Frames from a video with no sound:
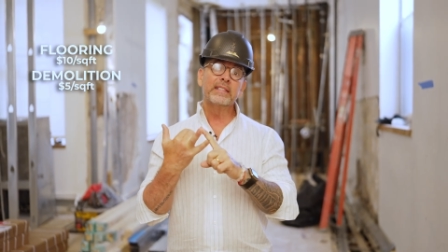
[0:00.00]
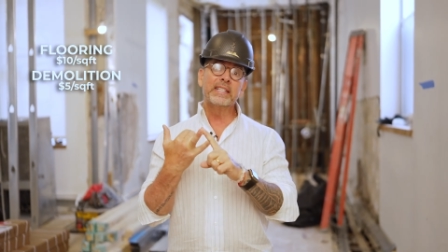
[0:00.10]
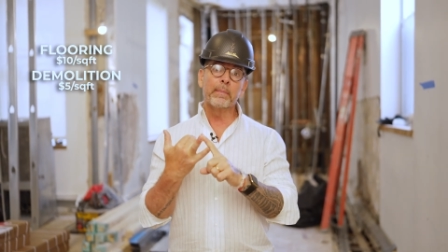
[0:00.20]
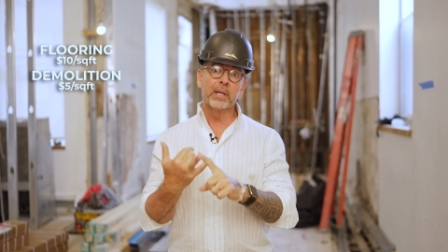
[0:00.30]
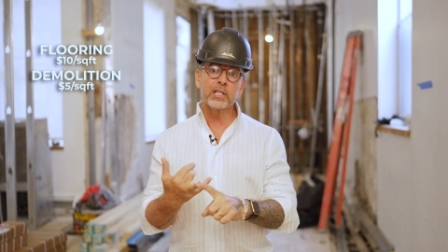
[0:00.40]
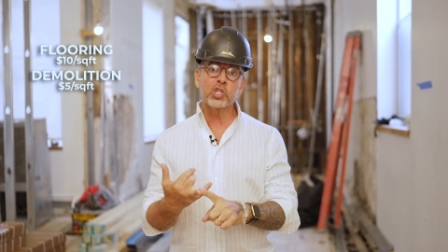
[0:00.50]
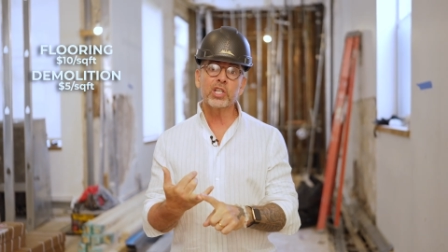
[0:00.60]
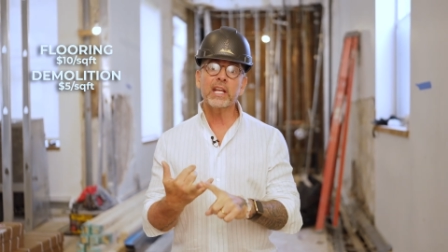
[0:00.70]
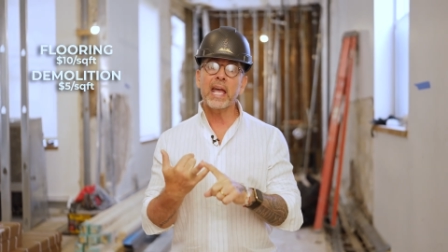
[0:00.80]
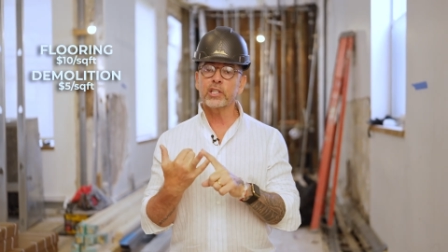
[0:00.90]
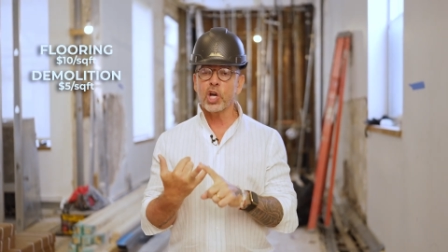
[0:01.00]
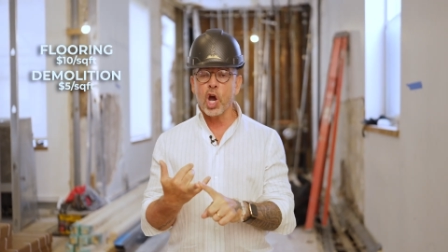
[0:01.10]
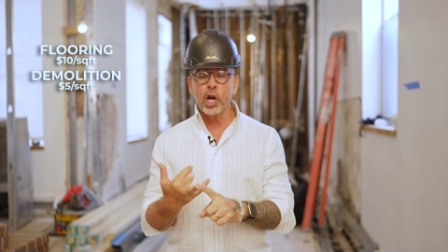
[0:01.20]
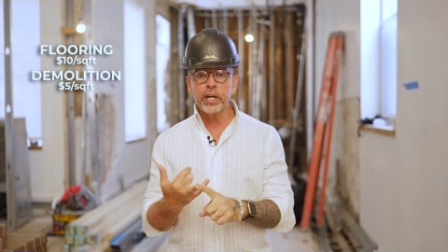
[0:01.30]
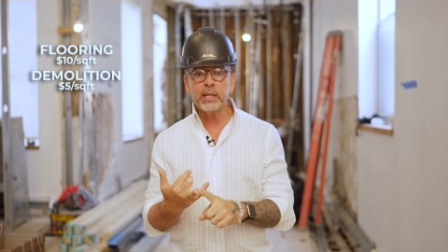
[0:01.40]
demolition and
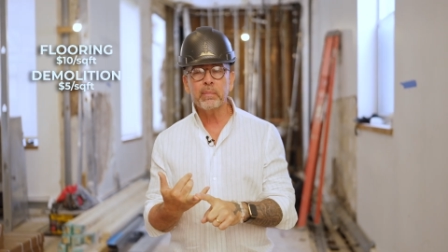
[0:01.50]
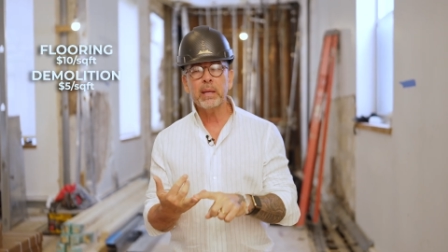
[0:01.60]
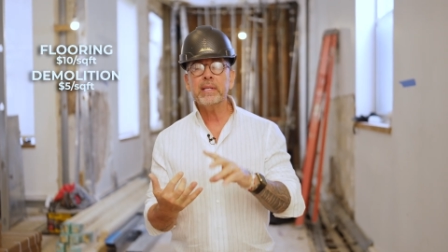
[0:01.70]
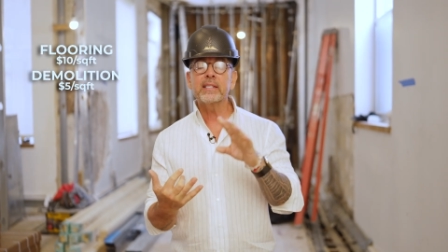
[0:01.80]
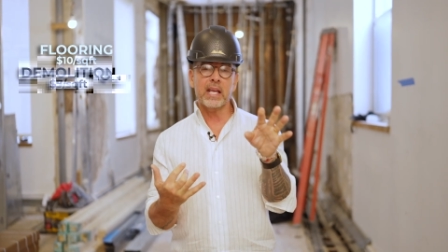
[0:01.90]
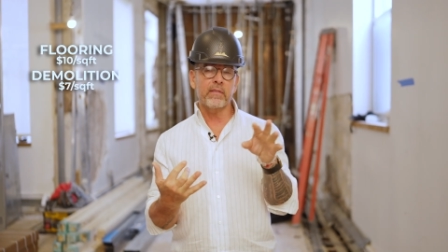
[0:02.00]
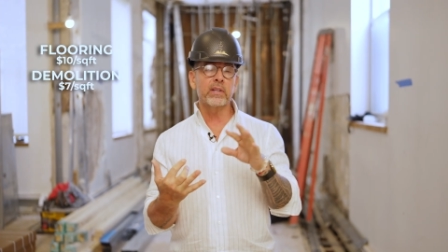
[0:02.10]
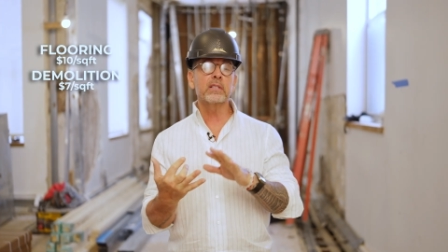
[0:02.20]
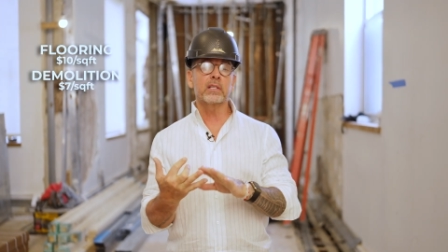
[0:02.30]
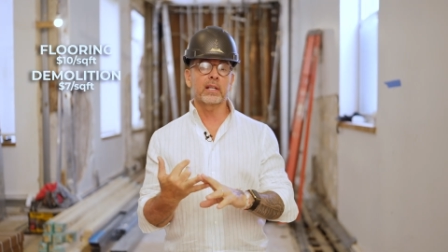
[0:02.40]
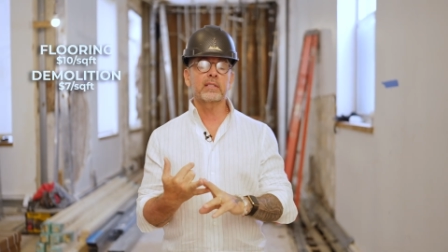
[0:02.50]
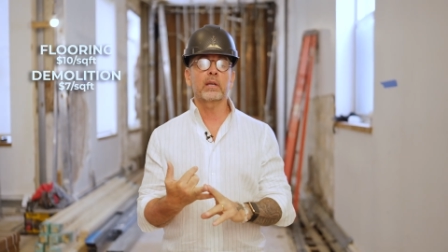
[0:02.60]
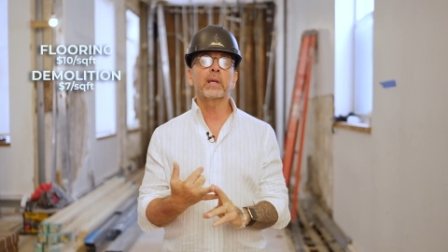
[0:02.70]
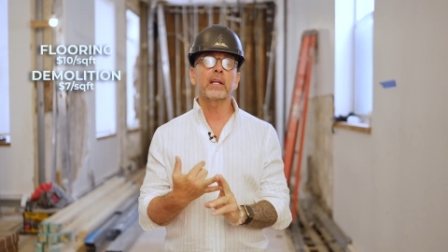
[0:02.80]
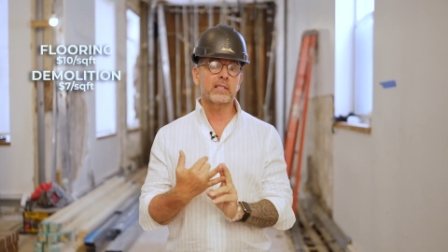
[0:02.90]
carting, maybe seven. So let's say
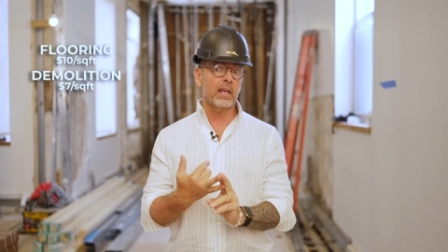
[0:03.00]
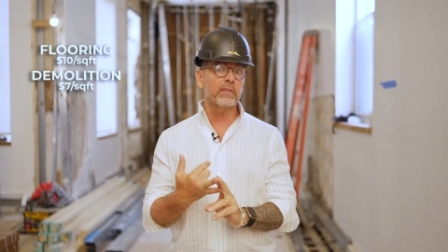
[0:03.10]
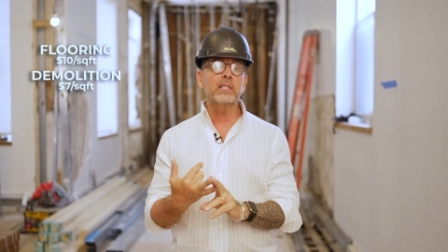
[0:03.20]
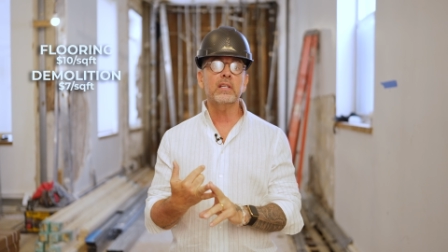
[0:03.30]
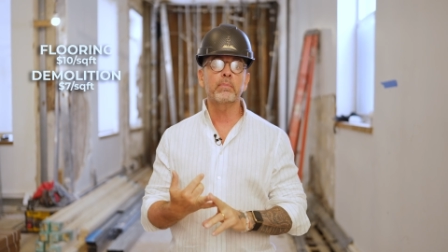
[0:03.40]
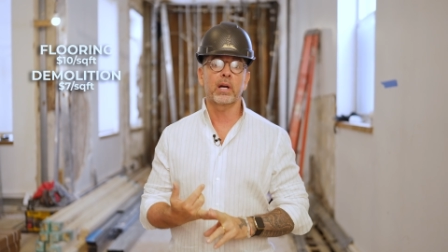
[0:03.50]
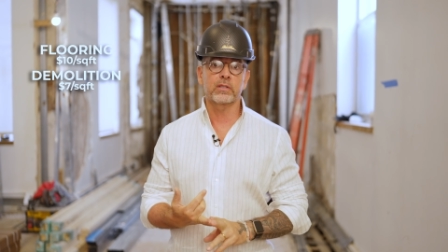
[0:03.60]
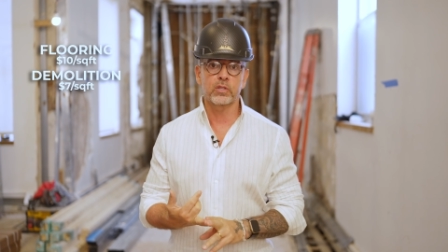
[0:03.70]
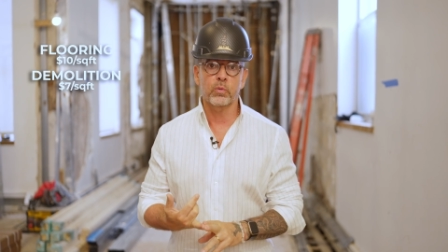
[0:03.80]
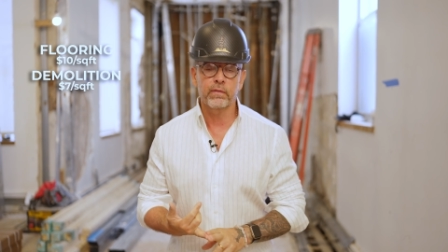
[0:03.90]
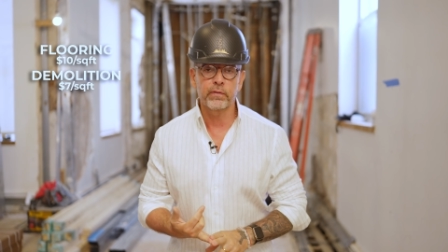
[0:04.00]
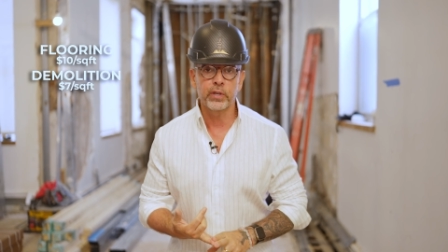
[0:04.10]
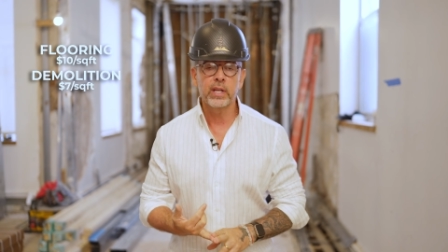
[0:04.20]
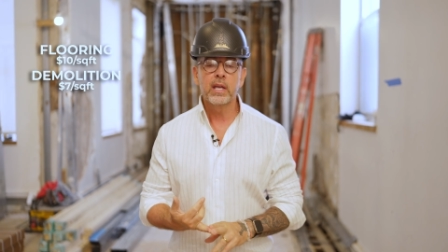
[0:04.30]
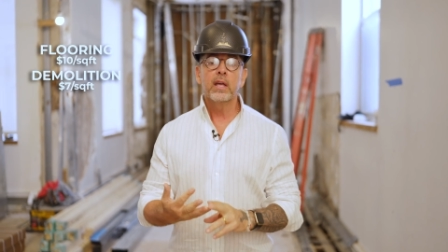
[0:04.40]
we got 17 bucks a square
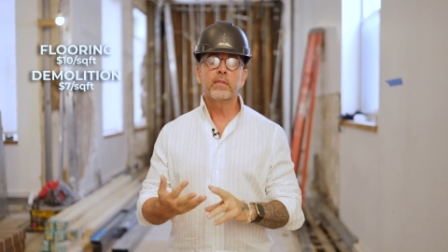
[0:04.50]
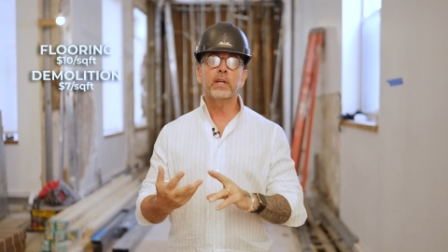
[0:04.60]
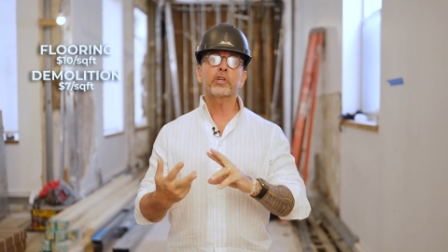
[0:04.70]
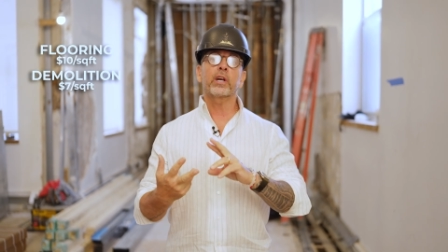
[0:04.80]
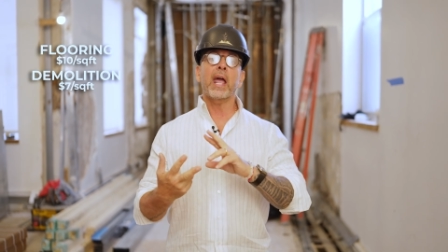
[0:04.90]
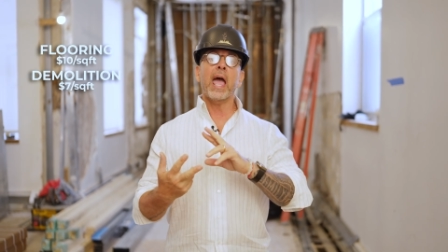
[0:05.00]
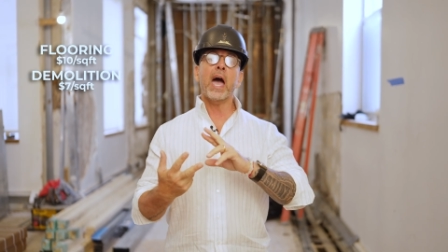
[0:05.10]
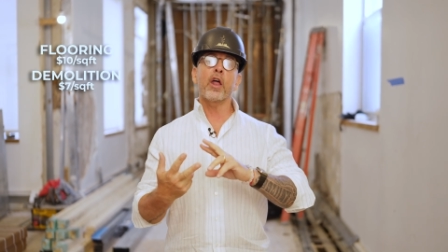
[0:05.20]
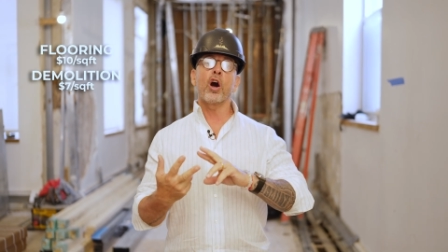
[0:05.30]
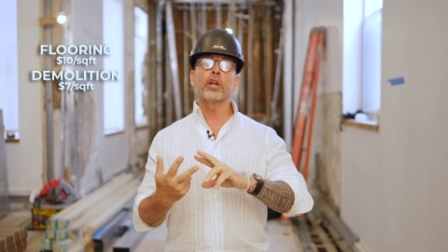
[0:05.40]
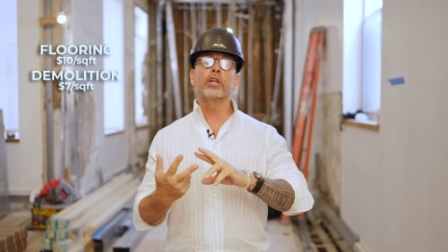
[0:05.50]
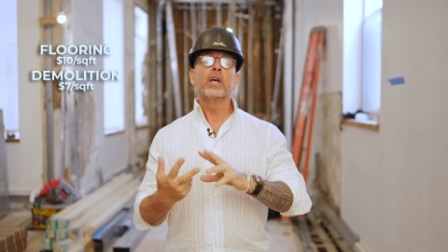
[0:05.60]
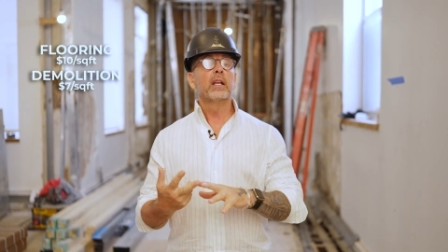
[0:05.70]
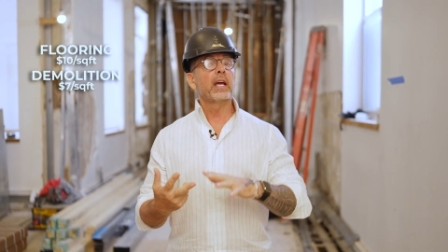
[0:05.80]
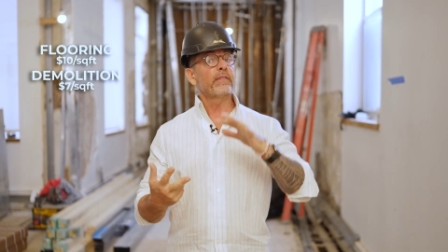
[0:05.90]
foot. Then you're gonna add on,
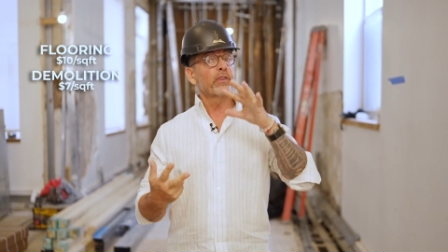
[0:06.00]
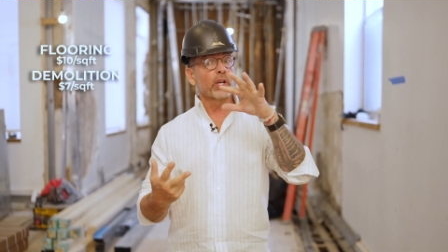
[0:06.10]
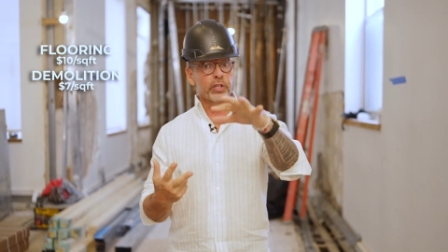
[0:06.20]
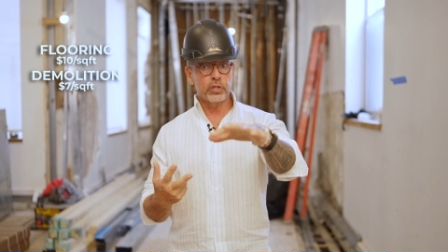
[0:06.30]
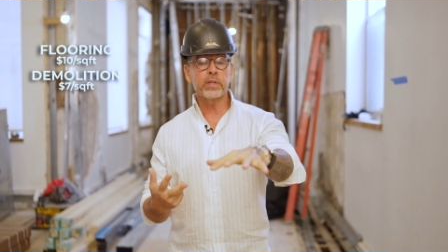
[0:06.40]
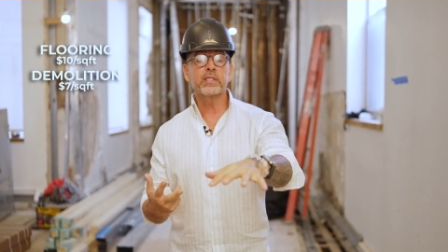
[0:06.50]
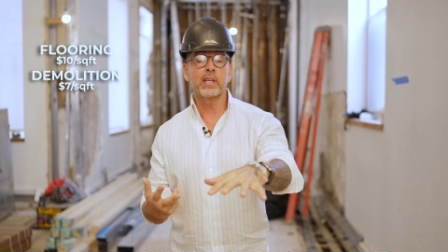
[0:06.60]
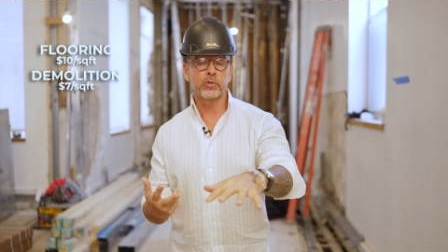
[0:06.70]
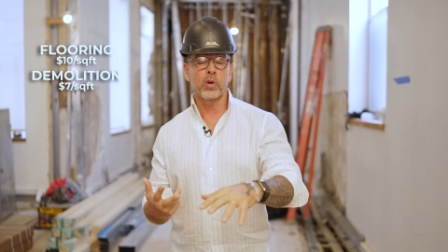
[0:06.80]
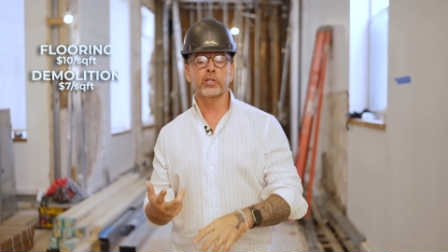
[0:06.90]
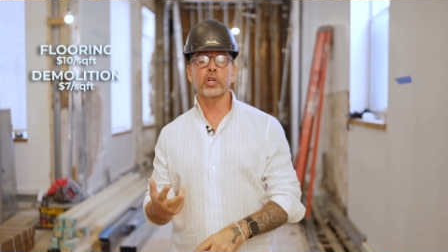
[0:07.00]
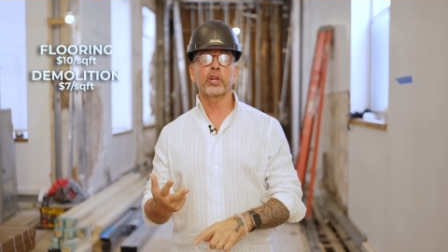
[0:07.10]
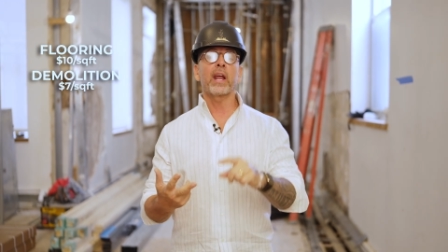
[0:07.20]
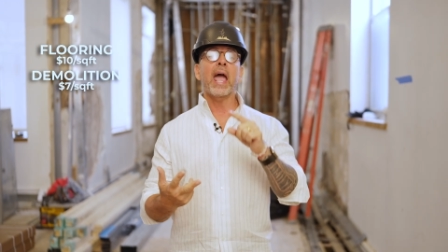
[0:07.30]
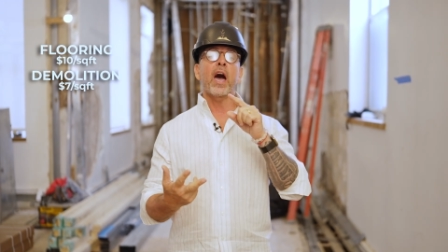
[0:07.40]
if you're gonna do the substructure, you're
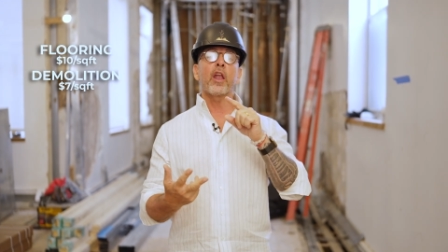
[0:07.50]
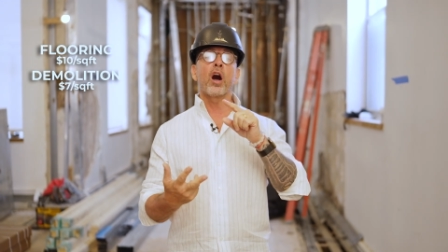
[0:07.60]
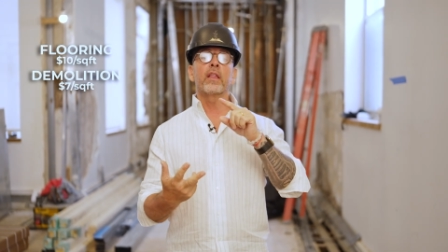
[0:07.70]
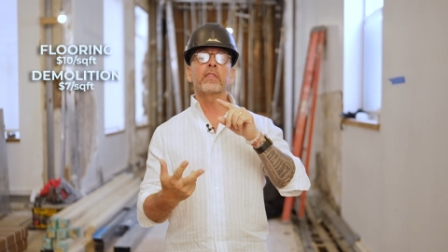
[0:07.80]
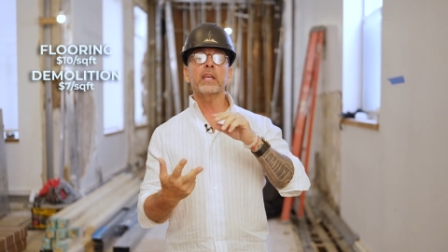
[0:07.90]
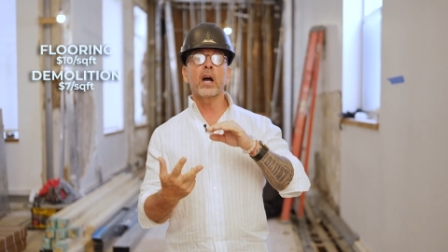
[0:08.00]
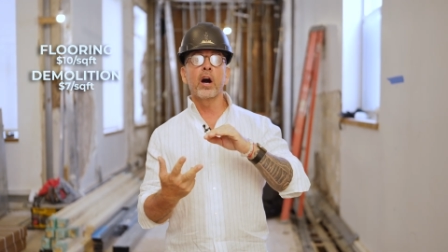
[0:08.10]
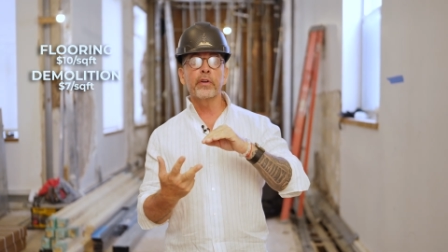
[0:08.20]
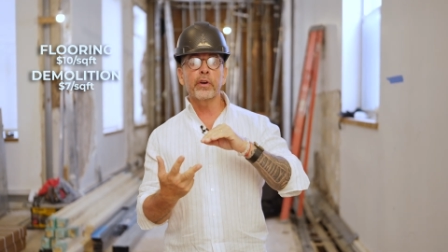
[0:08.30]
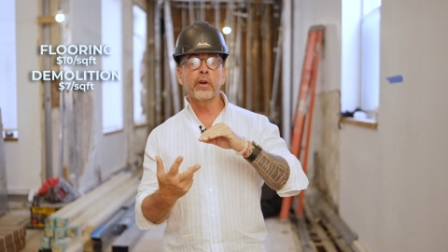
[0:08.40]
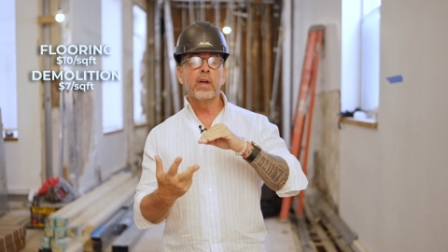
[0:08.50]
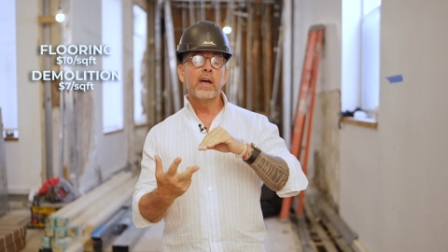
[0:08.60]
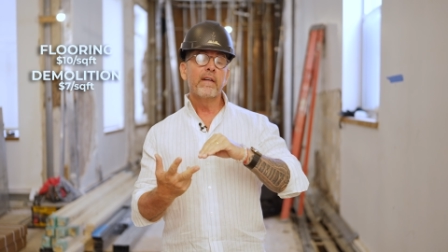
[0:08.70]
gonna add on the other